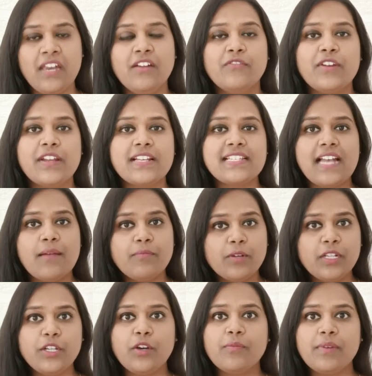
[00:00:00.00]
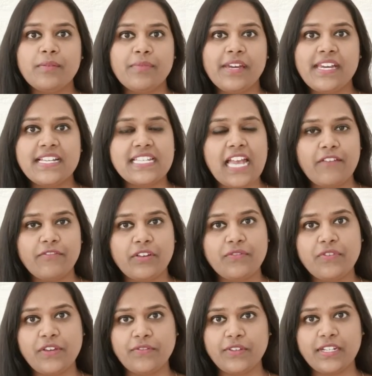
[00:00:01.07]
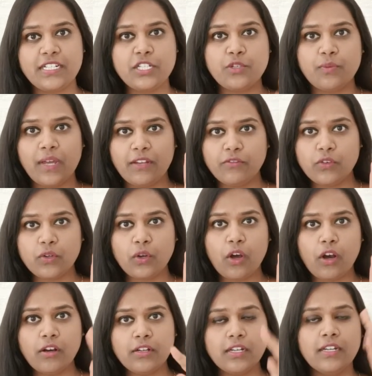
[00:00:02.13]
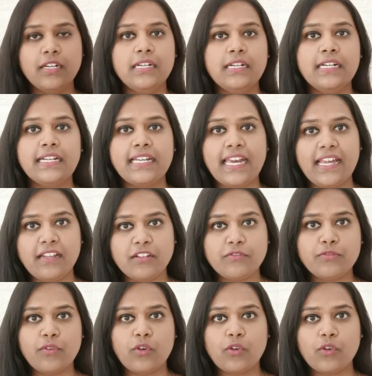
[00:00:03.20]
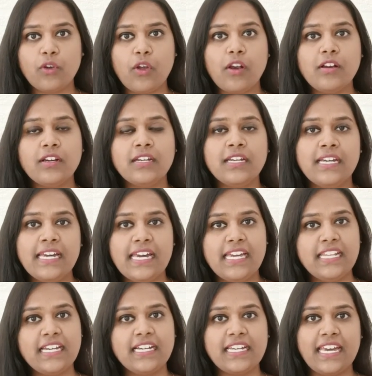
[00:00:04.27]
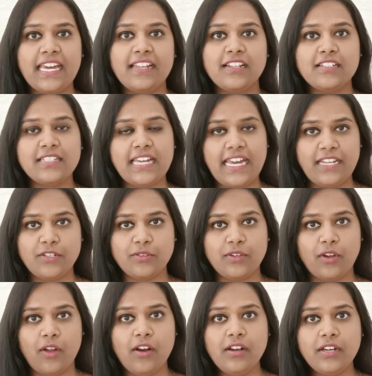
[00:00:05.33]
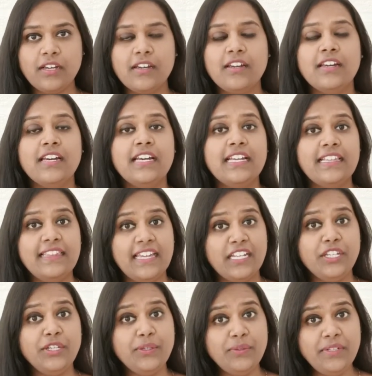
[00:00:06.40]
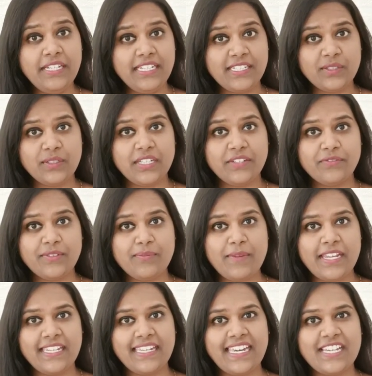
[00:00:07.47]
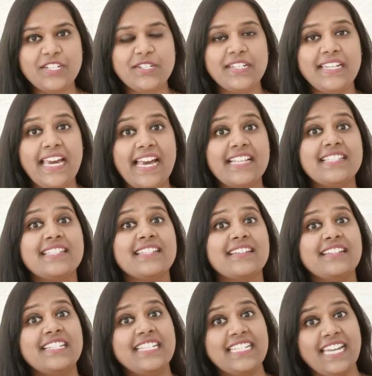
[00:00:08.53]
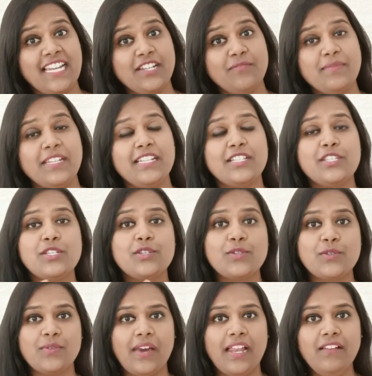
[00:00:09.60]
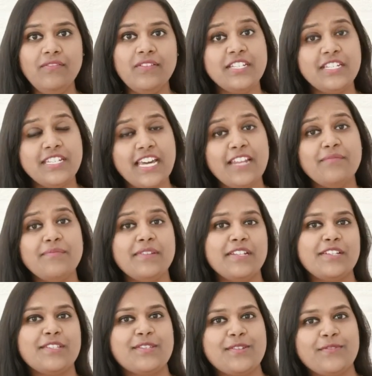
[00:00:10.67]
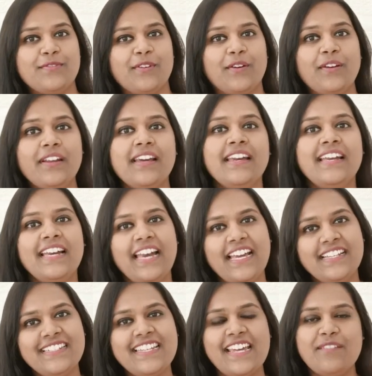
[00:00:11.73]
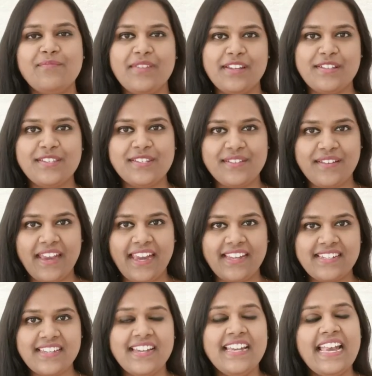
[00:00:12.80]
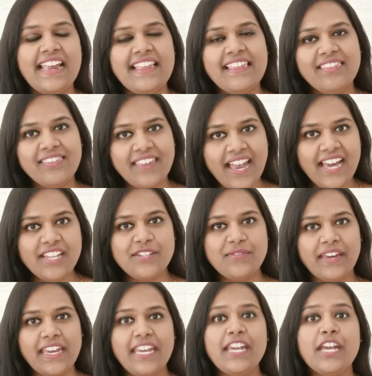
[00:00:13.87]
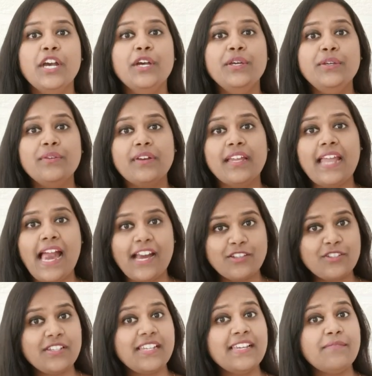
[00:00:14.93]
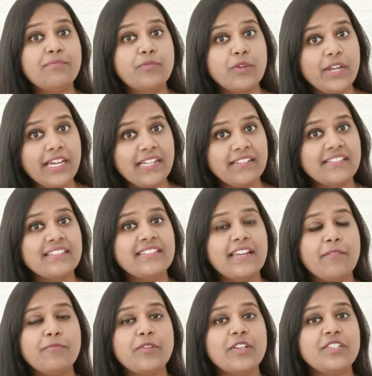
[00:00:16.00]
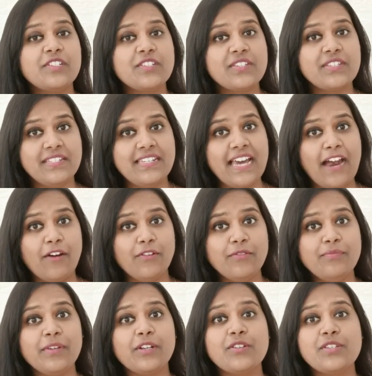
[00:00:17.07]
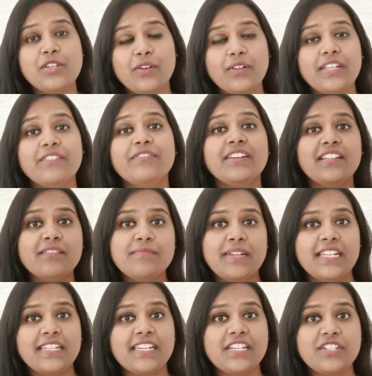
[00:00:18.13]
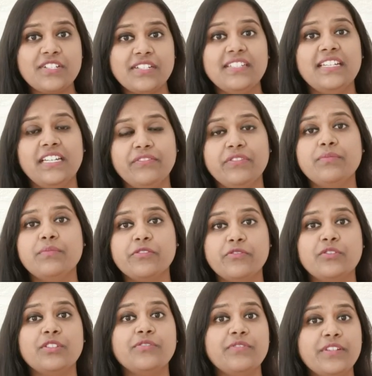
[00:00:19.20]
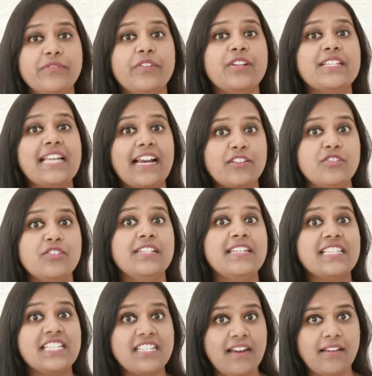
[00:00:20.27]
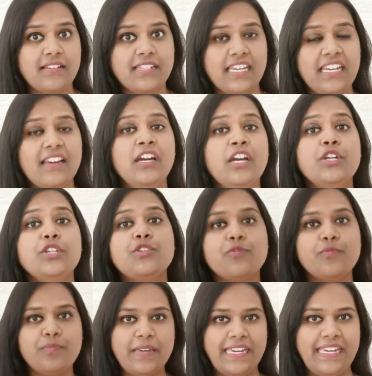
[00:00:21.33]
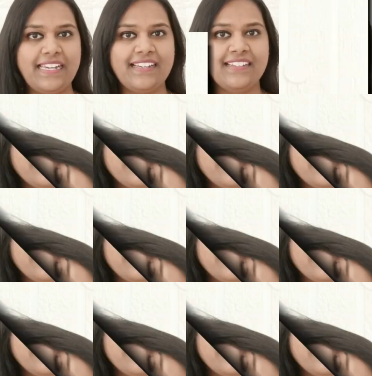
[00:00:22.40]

For example, your baby is having fever at 12 o'clock, again at 4 o'clock and again at 8 o'clock. Then you need to give the medication at 10 minutes to 12, 10 minutes to 4 and 10 minutes to 8. In that way, you can actually bring the temperatures down because you're giving the medication even before the fever is actually starting to peak.